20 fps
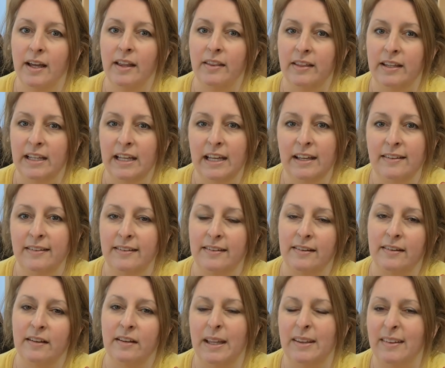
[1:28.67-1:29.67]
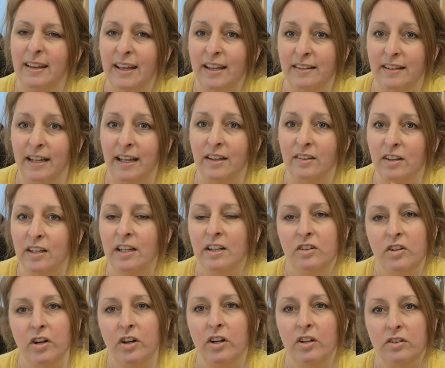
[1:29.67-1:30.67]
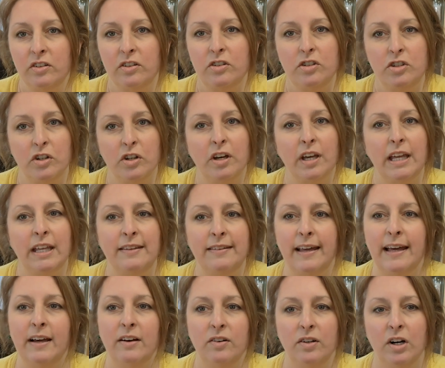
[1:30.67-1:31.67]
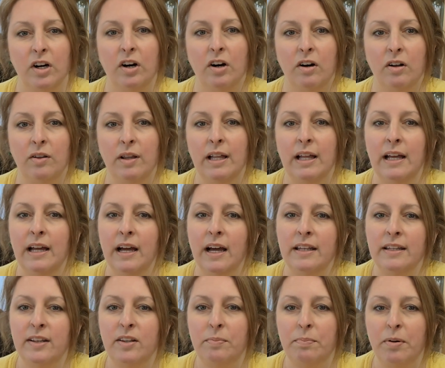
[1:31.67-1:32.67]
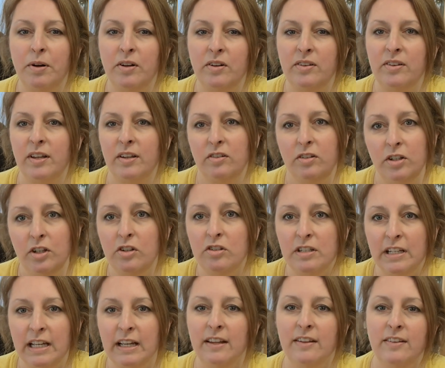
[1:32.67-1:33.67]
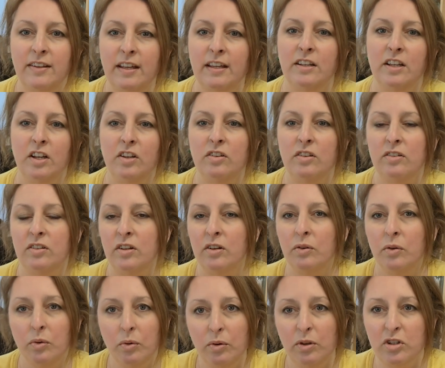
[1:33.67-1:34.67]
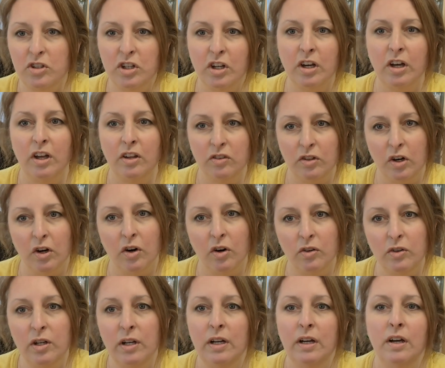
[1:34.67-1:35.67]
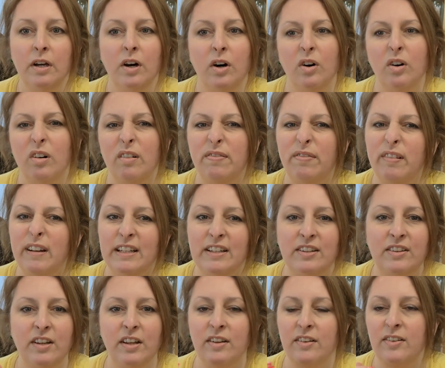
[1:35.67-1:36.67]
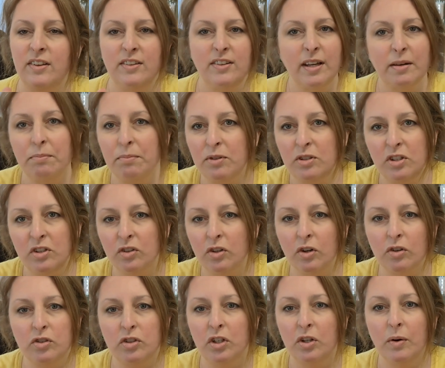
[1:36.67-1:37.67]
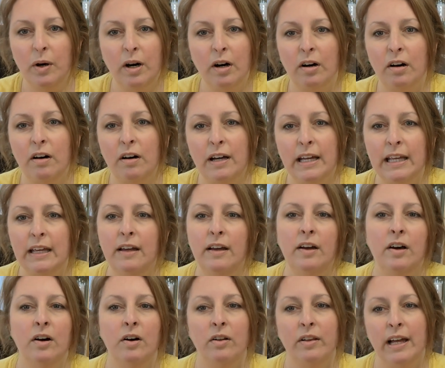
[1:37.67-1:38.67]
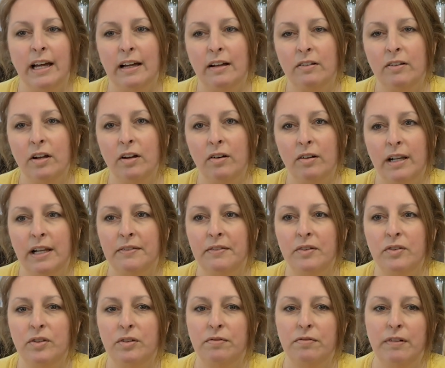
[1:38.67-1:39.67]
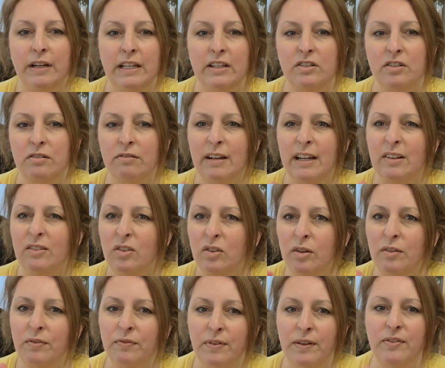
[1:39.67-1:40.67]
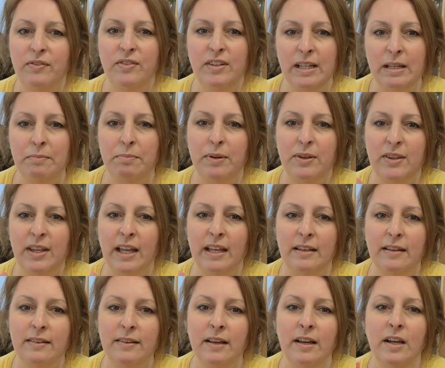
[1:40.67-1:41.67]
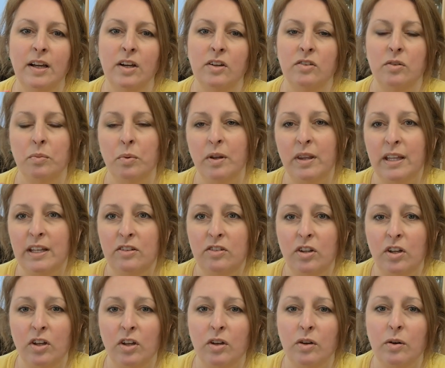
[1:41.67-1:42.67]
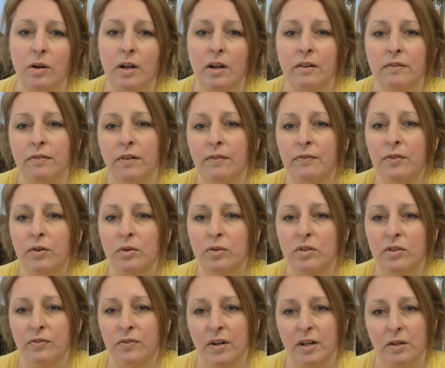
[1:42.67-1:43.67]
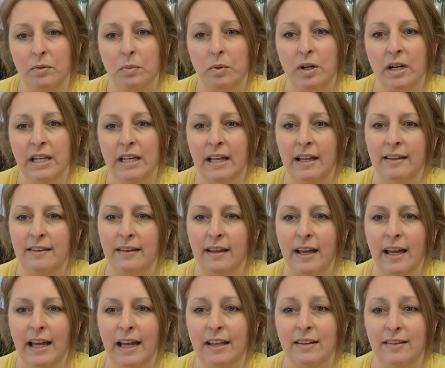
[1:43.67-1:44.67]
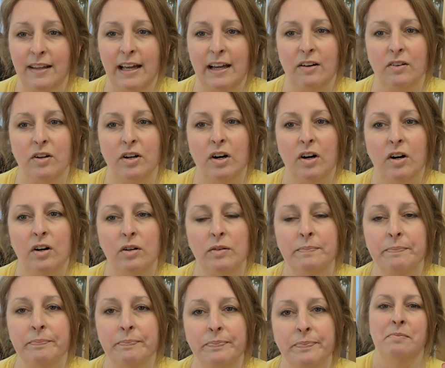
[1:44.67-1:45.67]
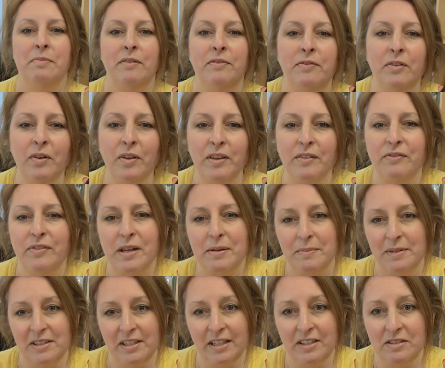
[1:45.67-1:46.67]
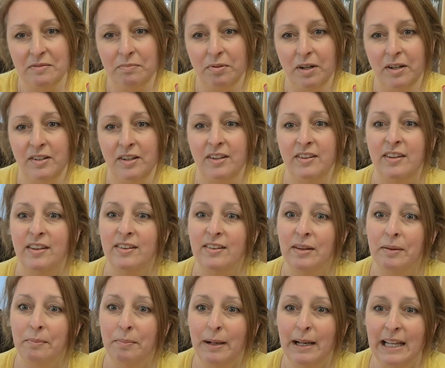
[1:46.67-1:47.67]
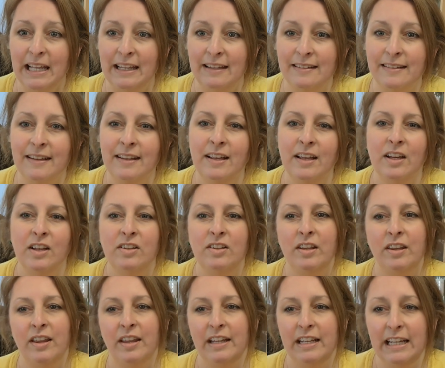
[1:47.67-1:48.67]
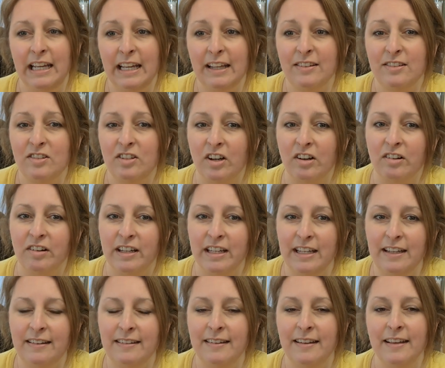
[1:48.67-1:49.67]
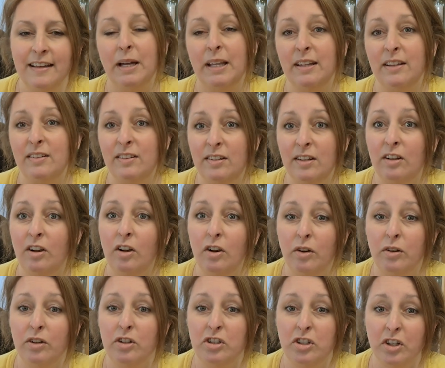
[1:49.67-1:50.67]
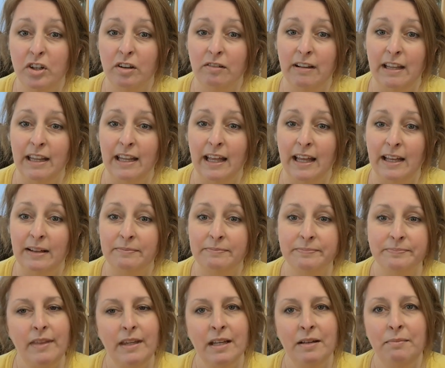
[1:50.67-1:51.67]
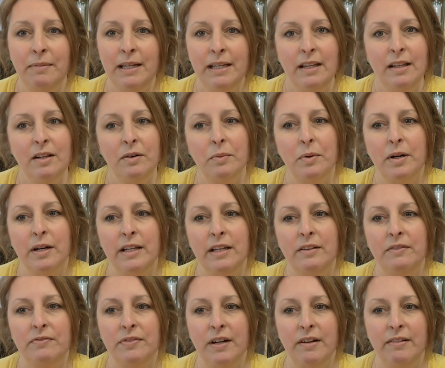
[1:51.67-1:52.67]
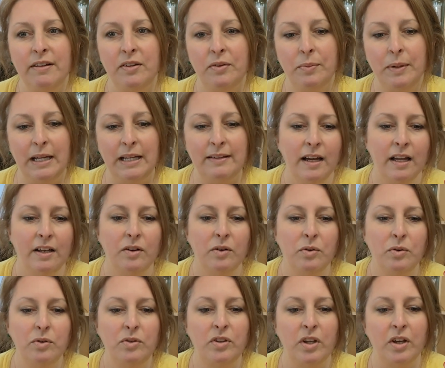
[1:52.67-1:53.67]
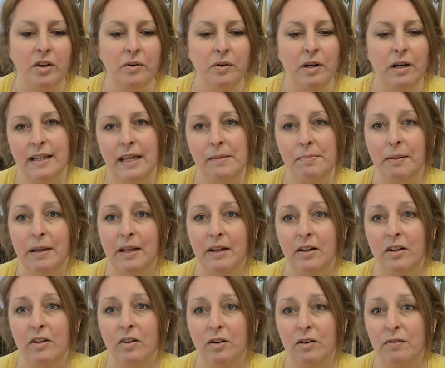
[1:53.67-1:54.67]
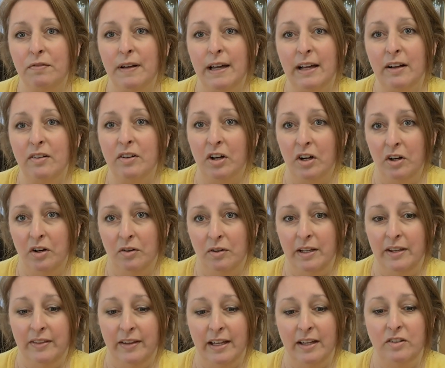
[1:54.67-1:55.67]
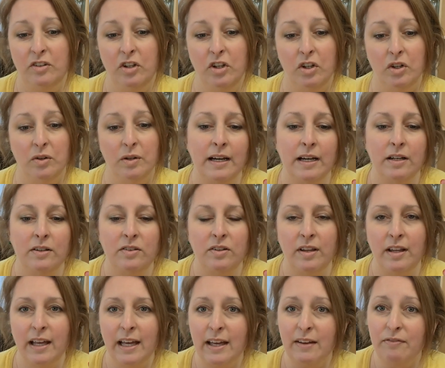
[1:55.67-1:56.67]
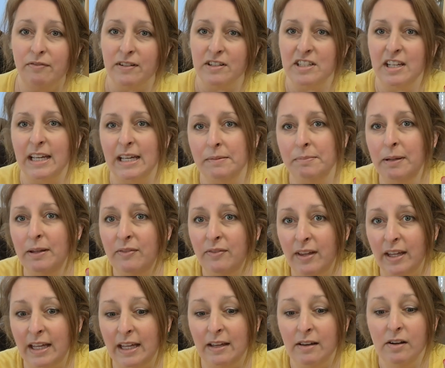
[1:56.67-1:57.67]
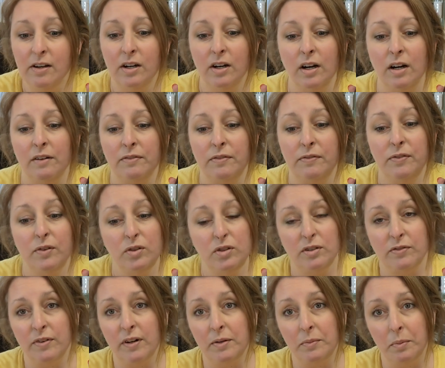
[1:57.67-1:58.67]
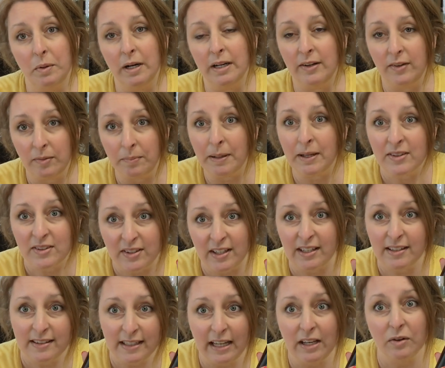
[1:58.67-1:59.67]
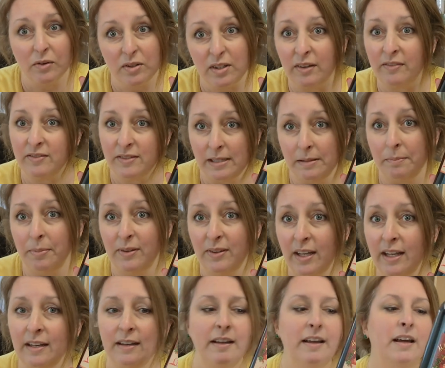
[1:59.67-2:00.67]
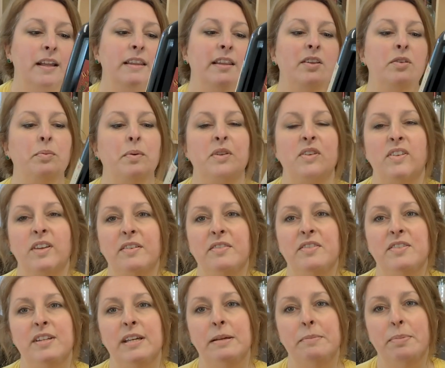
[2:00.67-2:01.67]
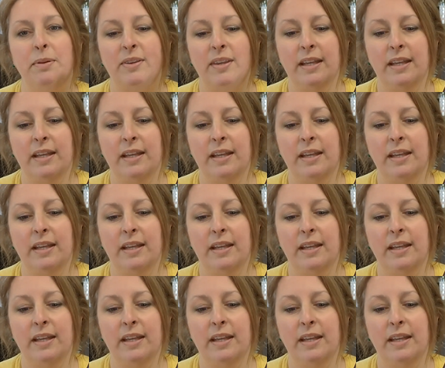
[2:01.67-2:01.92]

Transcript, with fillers: The yeast is added and it turns the sugar into alcohol, and this process usually continues until all the sugar has gone, or for instance the temperature's got too high or the alcohol levels have reached around sort of 15%. So what they do for a fortified wine is add alcohol before the fermentation process is complete so that the yeast dies and there's still a lot of sugar in there making the wine very sweet and also keeping a lot of alcohol in there too. Uh, so the average ABV of a fortified wine is about 16 or 17%. This one's 17%.